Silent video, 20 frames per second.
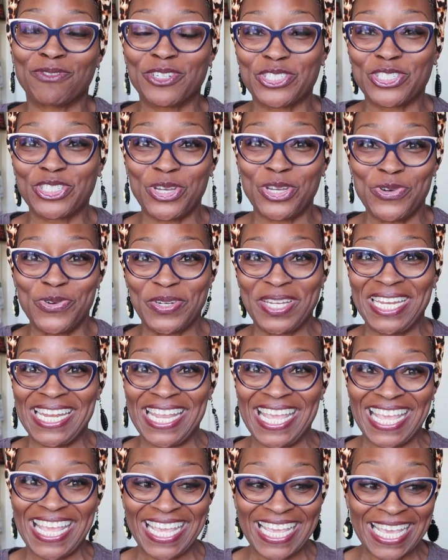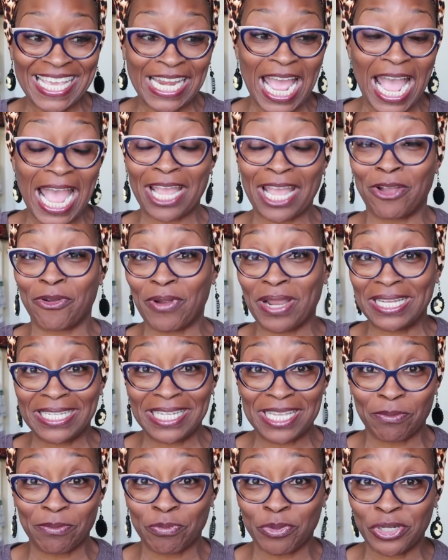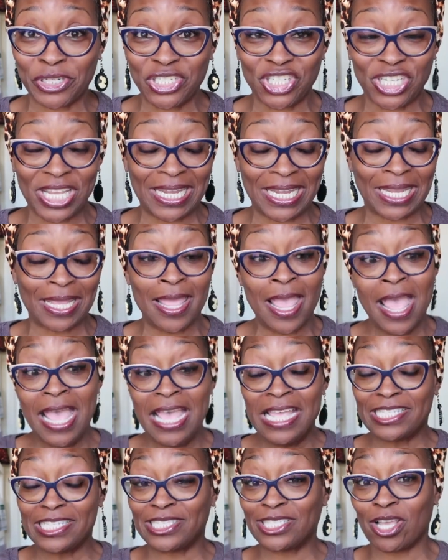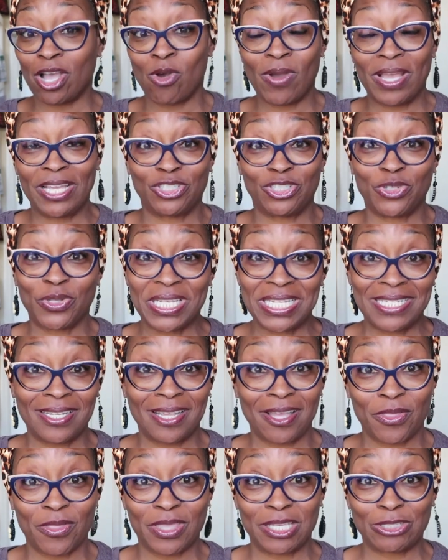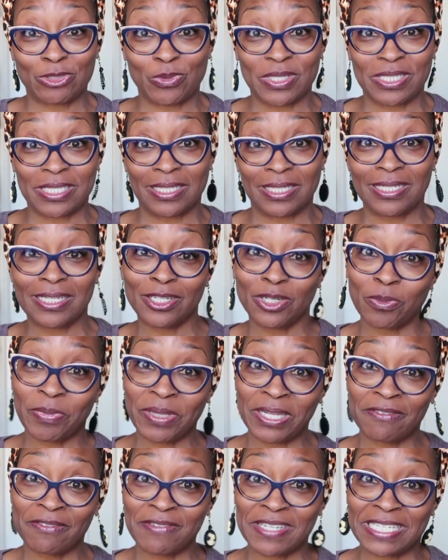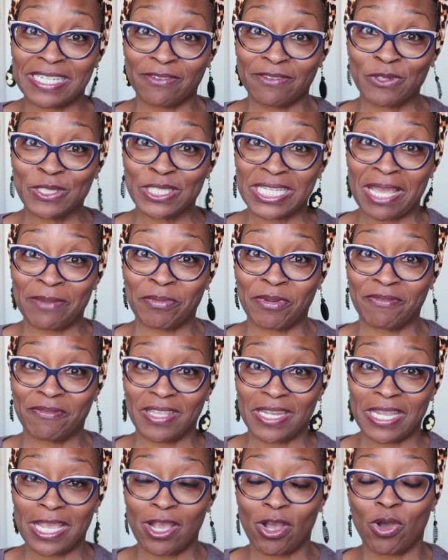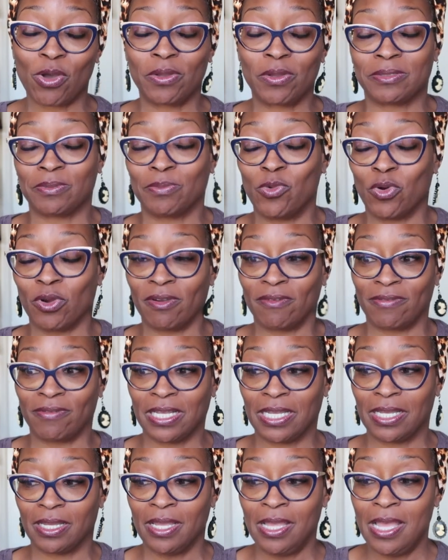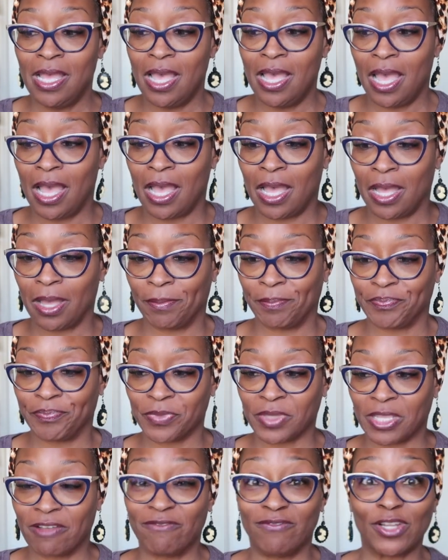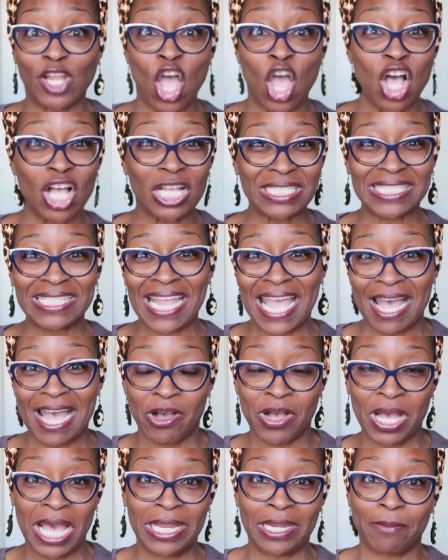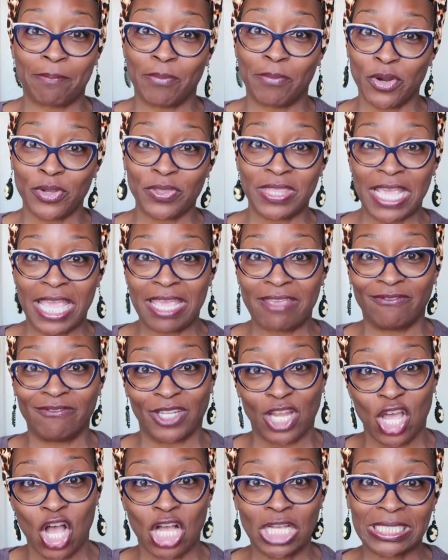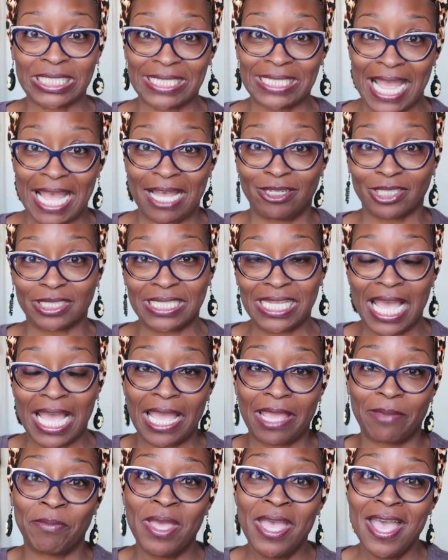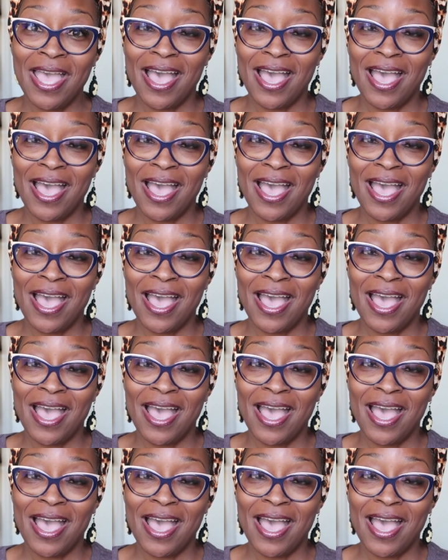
for tuning in. I greatly appreciate it. So as you can tell, this was a little bit of a different type of video. It was more of a vlog style, kind of birthday vlog style type